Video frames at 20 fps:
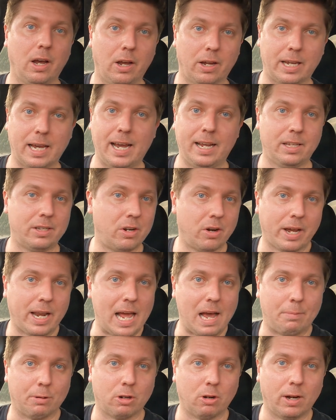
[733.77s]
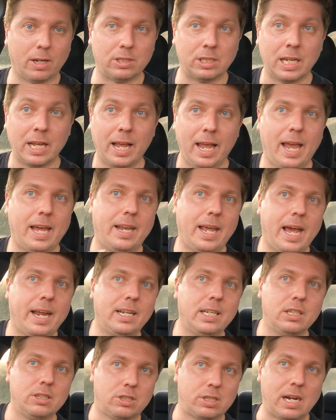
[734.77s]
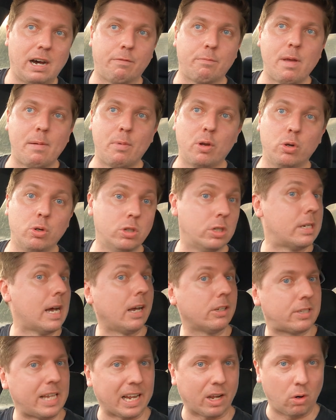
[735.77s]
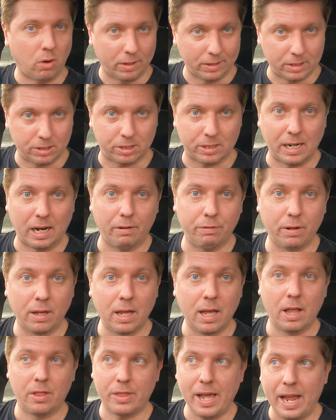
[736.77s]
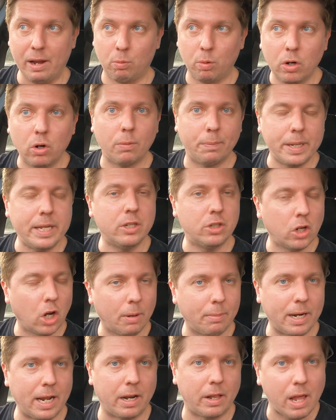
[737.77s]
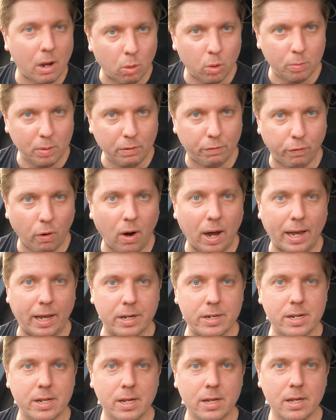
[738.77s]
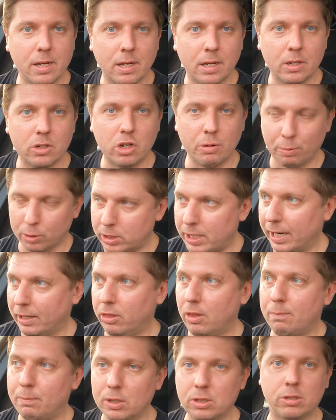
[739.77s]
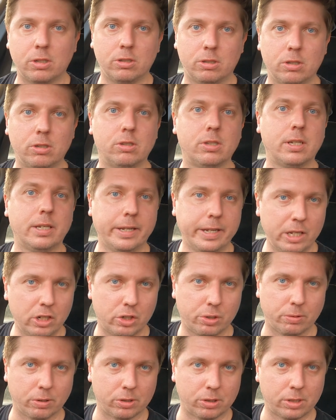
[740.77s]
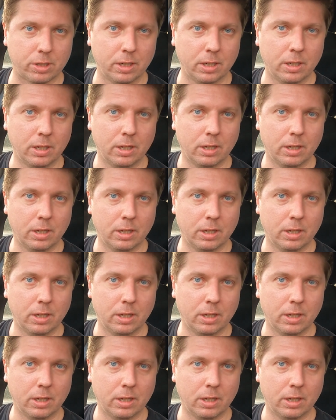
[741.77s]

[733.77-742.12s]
Okay, not going to happen, guys. And any staff member who does that kind of stuff, they will be terminated. They will be fired to protect the business's interest.